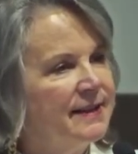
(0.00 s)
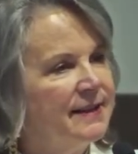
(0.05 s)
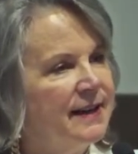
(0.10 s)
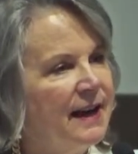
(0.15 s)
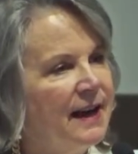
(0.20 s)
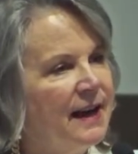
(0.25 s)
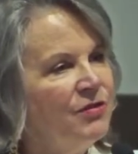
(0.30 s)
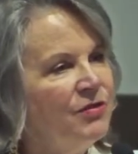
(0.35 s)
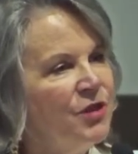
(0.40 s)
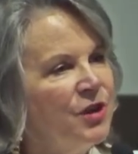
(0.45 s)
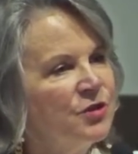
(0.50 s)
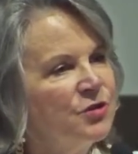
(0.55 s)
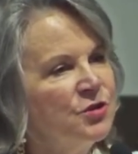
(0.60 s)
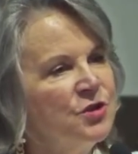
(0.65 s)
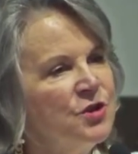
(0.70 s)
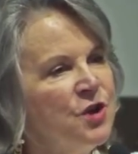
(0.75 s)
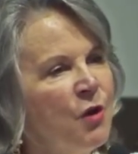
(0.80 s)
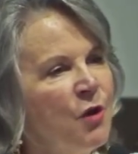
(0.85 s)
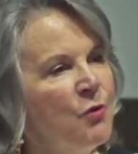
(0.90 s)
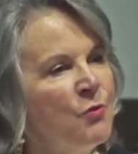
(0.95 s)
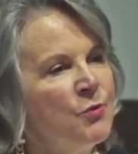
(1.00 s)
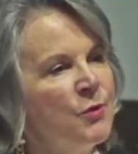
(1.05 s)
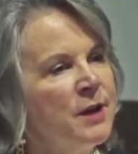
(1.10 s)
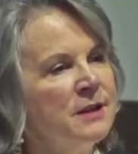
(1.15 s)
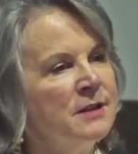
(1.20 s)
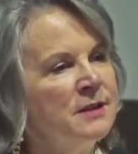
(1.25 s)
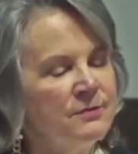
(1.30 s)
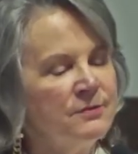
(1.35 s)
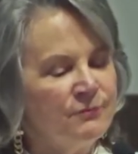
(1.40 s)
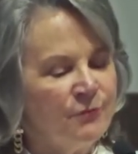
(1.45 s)
And there's no
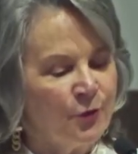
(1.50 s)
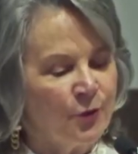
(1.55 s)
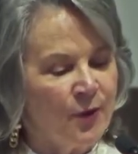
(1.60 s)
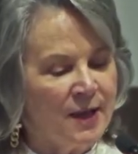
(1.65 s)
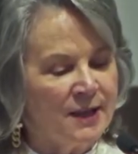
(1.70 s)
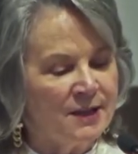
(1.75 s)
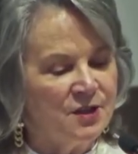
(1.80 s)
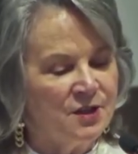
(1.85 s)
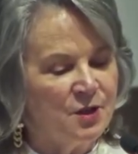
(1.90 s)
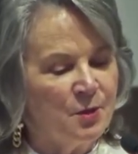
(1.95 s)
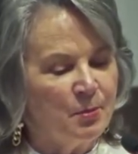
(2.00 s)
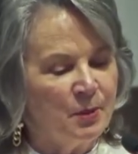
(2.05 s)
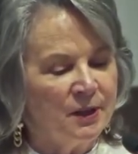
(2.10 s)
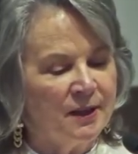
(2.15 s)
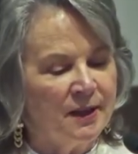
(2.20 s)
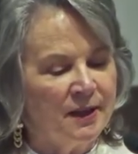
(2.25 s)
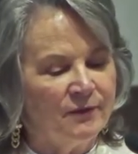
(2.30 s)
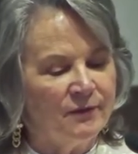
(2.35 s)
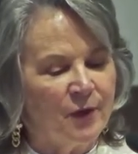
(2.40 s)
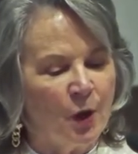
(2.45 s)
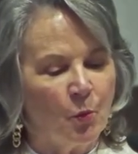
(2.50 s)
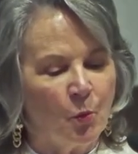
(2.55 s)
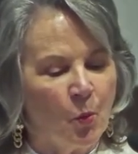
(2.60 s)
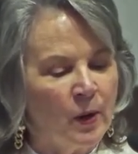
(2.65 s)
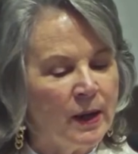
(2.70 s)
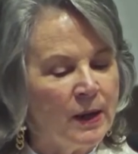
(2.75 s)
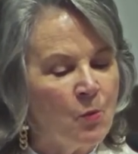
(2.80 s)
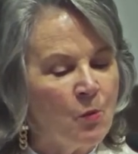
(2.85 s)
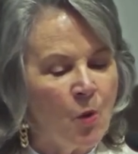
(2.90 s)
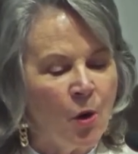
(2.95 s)
reason for us to believe that
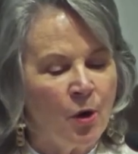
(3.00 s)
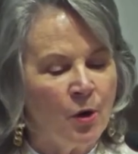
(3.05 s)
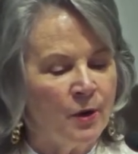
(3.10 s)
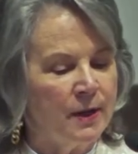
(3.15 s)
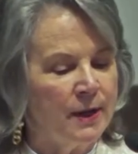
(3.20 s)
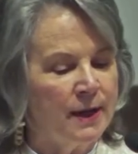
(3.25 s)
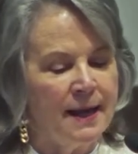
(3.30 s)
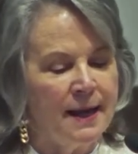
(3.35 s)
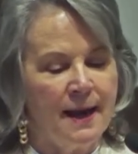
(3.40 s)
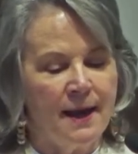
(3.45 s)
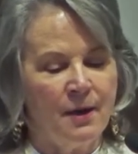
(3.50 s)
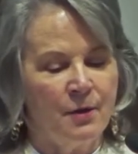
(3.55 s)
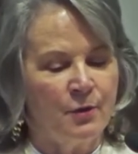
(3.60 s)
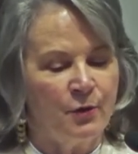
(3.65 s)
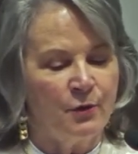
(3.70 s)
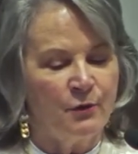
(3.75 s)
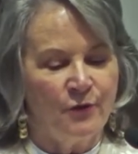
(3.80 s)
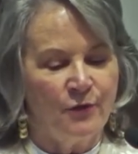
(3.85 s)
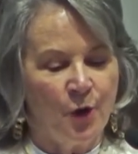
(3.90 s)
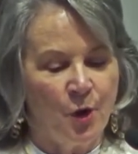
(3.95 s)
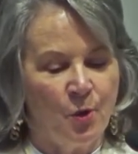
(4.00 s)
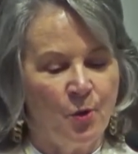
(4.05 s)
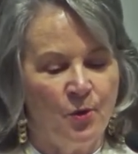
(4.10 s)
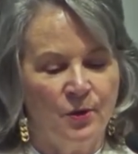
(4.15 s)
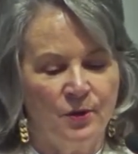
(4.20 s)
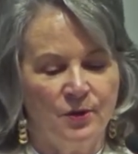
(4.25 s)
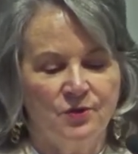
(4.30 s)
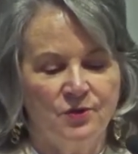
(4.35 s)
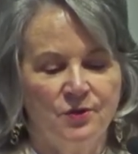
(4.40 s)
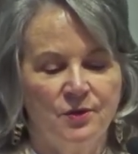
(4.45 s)
we won't encounter
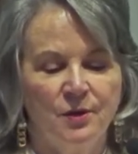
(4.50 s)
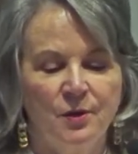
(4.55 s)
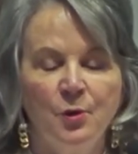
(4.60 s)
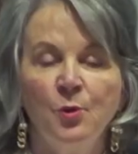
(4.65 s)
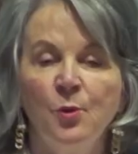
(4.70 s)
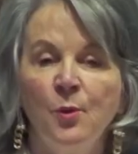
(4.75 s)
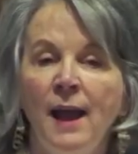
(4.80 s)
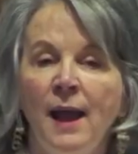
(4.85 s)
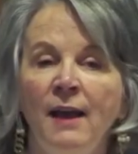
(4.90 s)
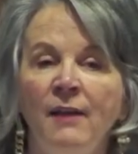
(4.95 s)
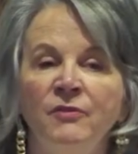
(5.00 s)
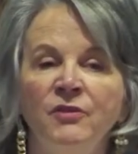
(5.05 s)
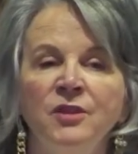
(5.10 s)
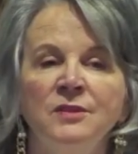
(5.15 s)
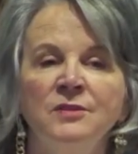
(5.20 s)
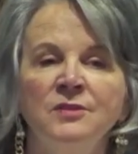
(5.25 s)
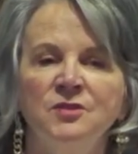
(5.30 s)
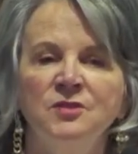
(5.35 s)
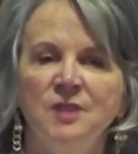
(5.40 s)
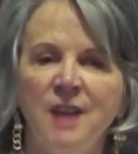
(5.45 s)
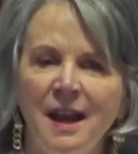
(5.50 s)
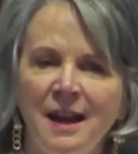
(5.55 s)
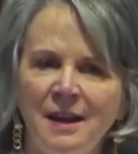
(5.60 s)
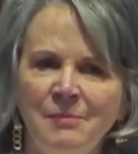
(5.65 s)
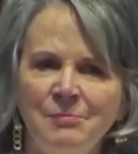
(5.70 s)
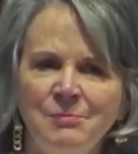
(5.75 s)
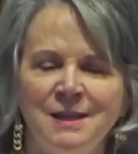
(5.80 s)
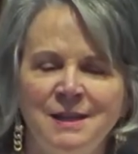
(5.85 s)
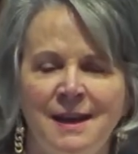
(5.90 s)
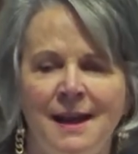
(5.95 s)
folks who have the
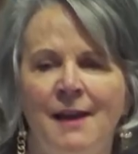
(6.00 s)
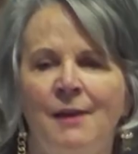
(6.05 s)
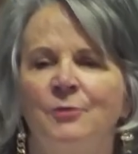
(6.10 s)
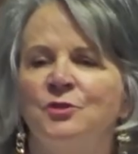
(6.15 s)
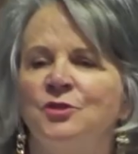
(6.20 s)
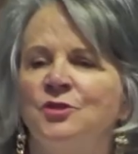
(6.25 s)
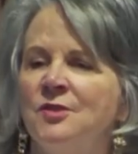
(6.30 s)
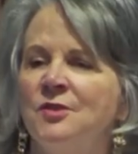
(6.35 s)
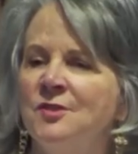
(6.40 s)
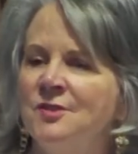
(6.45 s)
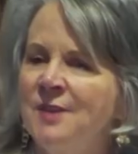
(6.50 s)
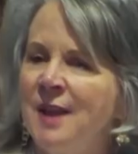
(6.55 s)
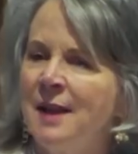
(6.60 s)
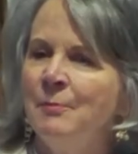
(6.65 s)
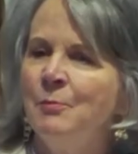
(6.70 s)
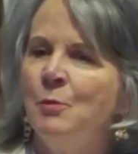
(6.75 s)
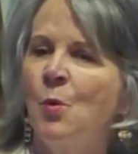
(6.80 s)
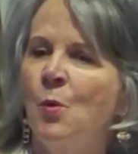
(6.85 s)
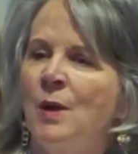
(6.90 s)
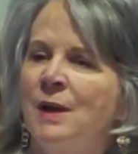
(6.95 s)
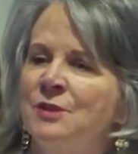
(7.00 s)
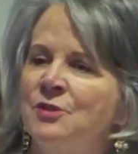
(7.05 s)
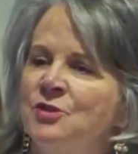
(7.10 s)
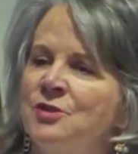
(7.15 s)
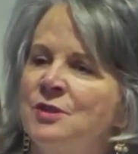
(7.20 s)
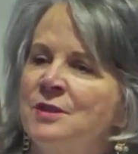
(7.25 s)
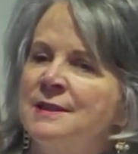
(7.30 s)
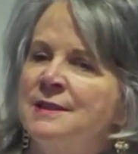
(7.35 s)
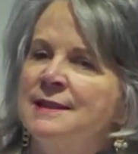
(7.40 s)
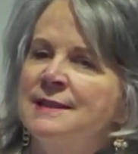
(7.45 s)
same doubts, the same
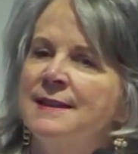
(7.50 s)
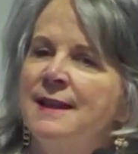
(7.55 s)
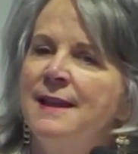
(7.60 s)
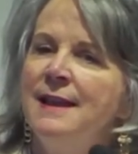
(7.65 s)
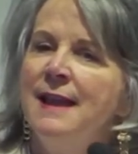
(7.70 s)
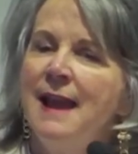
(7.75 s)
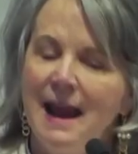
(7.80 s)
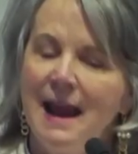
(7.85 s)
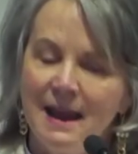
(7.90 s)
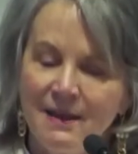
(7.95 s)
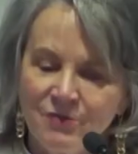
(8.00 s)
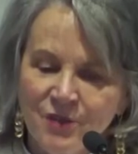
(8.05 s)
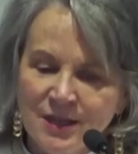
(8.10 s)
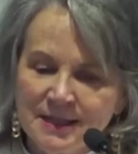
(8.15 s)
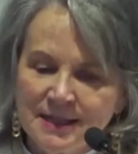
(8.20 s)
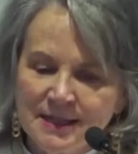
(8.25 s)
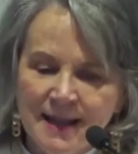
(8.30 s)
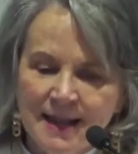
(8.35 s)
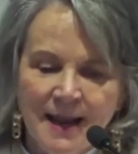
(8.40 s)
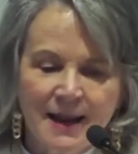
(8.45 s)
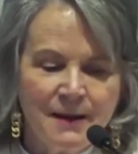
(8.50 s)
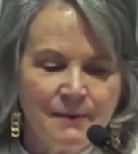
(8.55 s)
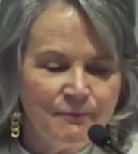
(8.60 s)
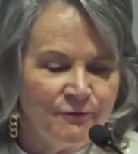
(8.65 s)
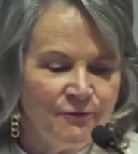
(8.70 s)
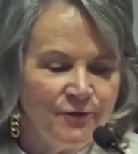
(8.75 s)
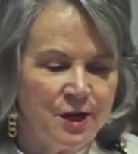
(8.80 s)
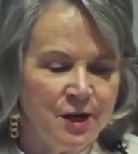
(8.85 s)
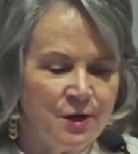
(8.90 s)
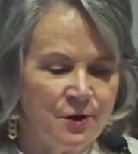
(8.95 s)
questions, and the same
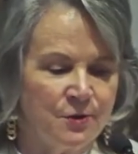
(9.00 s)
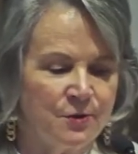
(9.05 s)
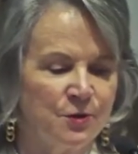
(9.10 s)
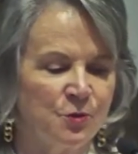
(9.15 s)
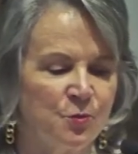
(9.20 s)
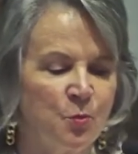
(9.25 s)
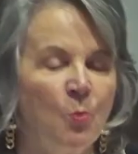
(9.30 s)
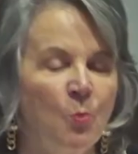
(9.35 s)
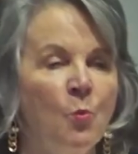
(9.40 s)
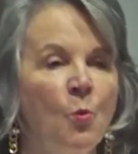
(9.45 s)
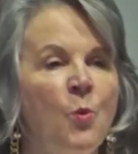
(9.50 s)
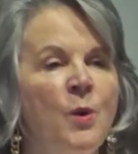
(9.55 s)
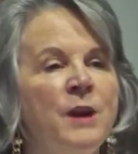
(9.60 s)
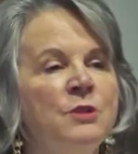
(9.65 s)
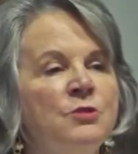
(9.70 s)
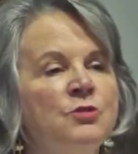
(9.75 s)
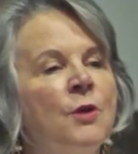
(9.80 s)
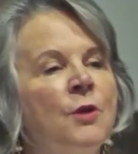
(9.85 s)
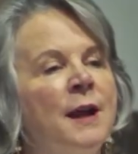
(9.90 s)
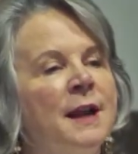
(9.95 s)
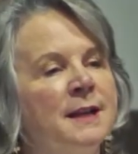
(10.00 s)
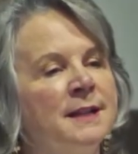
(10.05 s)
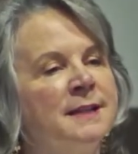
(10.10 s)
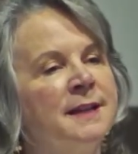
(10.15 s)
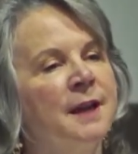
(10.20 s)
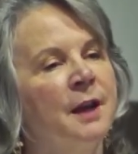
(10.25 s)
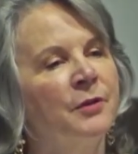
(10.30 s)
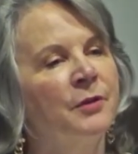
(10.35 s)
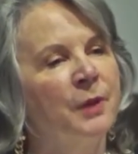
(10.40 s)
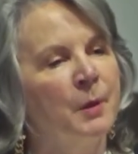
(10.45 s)
fears when we try to
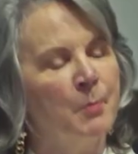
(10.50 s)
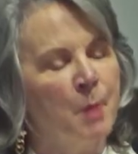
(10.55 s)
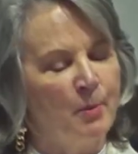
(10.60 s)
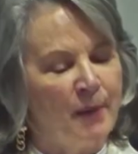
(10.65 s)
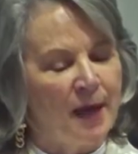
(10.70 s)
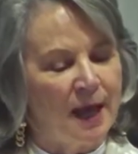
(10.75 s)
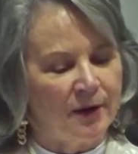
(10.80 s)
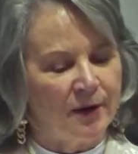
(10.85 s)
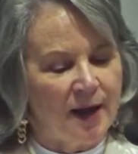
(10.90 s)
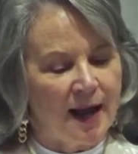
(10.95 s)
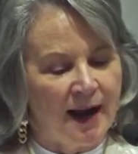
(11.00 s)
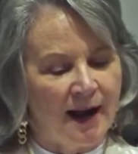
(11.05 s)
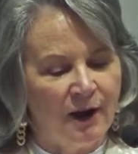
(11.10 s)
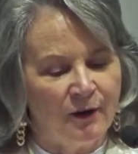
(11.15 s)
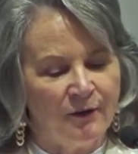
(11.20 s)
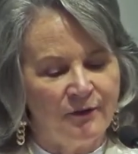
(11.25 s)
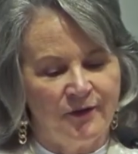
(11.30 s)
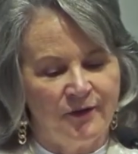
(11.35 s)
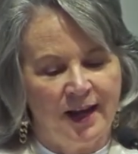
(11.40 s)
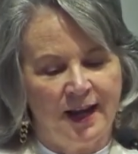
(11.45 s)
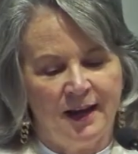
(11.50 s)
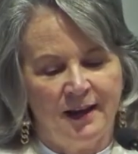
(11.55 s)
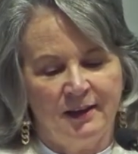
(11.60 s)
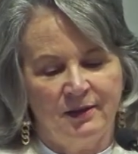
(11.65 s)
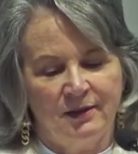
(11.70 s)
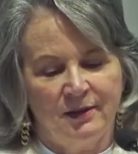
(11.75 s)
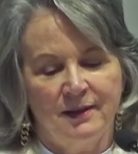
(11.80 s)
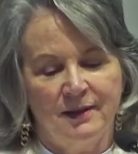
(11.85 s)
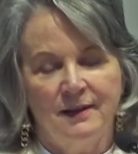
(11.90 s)
tell them about our faith.